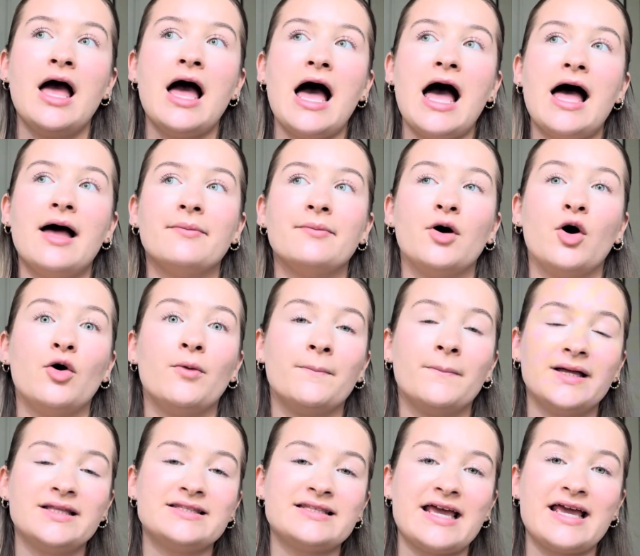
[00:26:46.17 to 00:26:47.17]
On
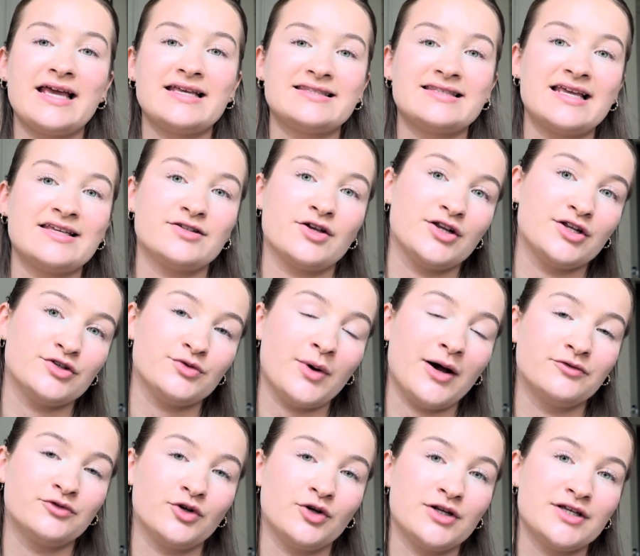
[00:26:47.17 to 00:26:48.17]
Mondays, it's only
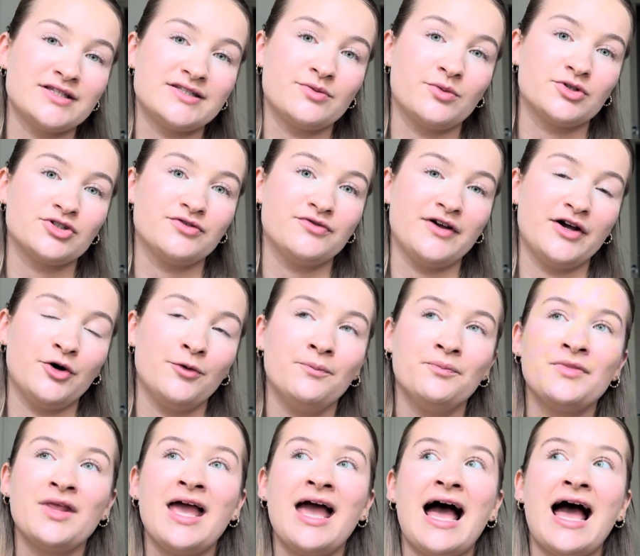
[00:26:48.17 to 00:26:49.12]
$12 to watch a film,